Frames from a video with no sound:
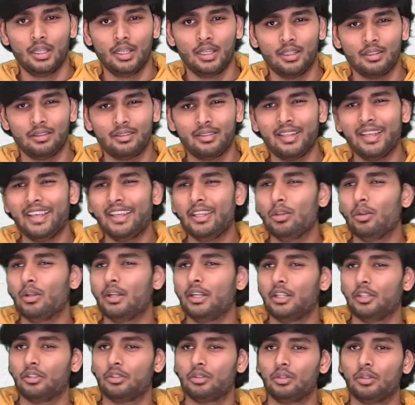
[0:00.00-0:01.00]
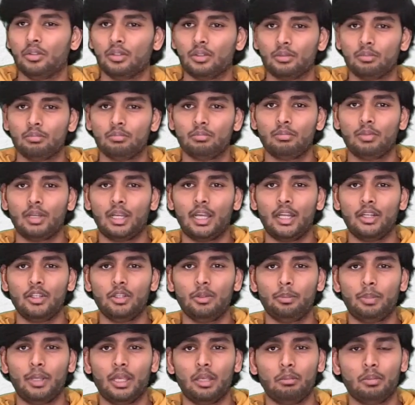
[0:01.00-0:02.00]
Say you're at a store and you're
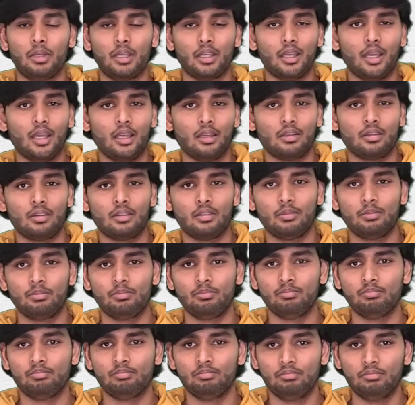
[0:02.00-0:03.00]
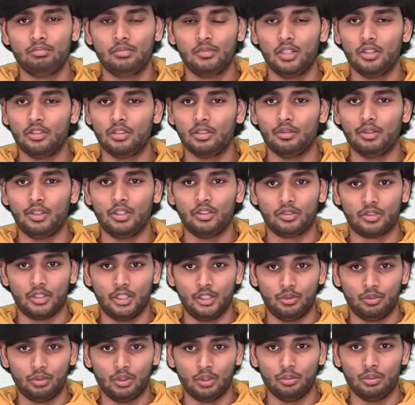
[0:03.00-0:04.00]
paying by cash. Things are very
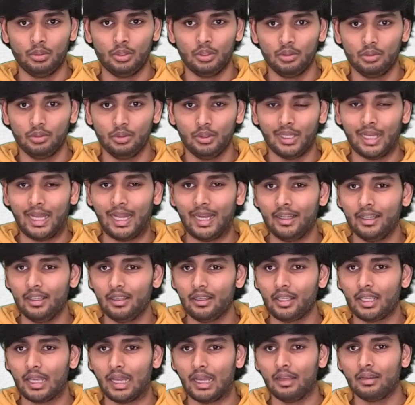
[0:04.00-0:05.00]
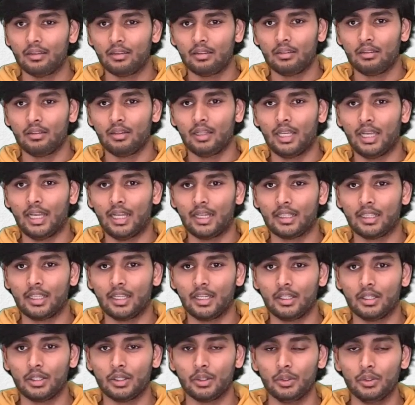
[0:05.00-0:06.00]
straightforward. You're handing cash and
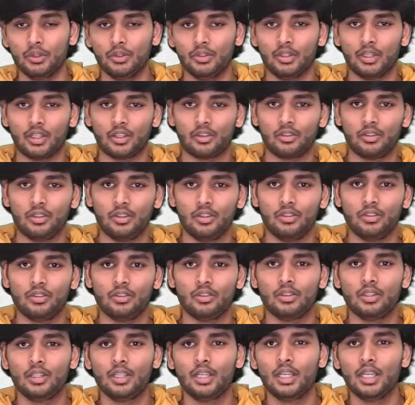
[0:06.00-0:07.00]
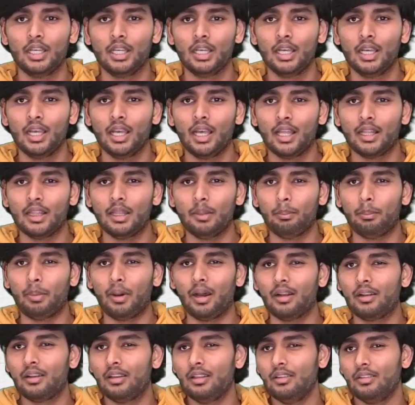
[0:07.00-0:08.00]
get the goods in exchange. The
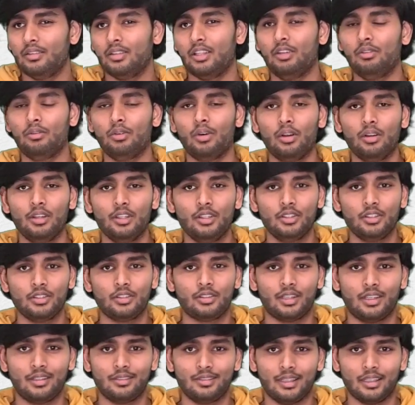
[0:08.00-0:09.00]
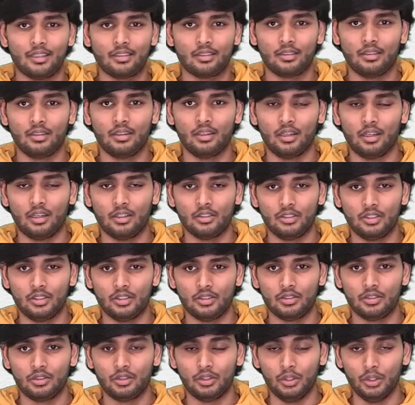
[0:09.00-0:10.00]
parties involved in this transaction are
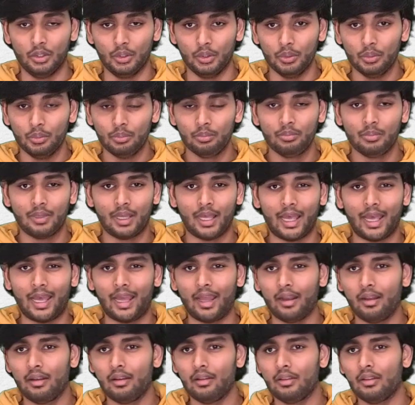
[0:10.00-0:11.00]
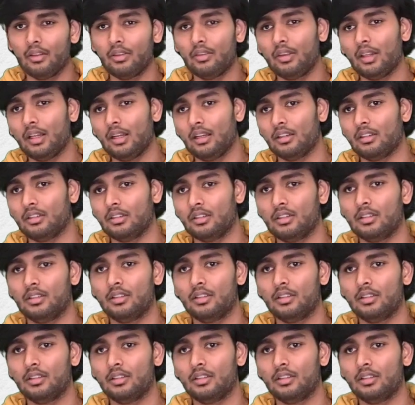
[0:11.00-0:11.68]
just you and the seller.